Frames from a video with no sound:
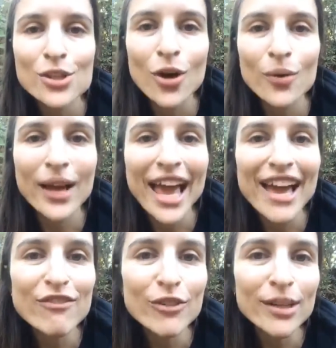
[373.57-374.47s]
So
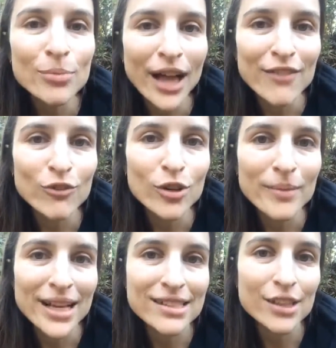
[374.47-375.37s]
every
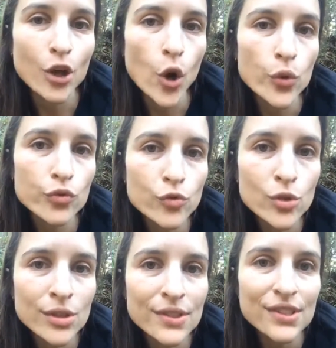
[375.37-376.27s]
platform has their own
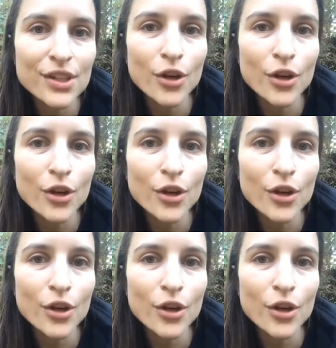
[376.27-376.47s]
rules profiles,